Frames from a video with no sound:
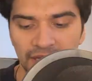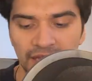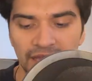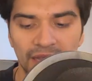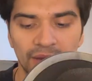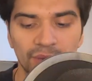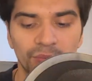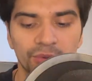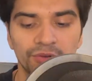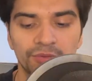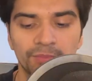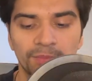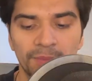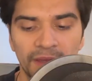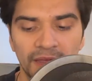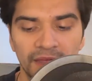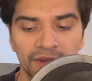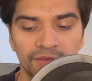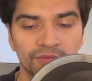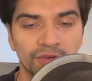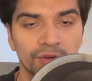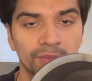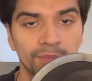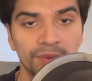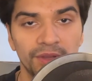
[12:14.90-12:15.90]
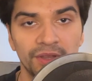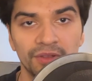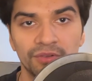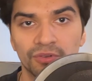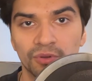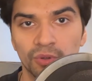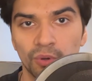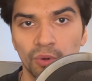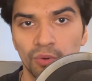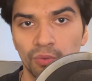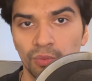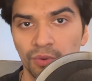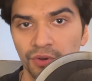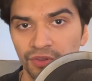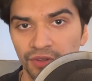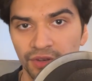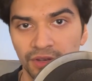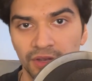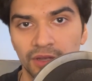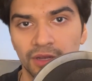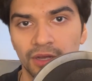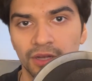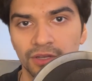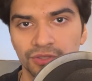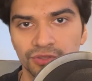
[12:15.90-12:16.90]
it was banned from being sold within the
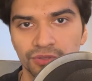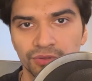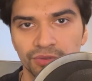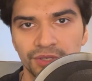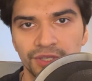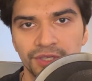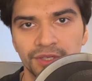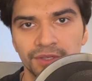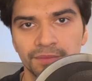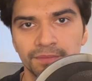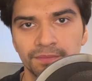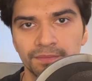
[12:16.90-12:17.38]
country.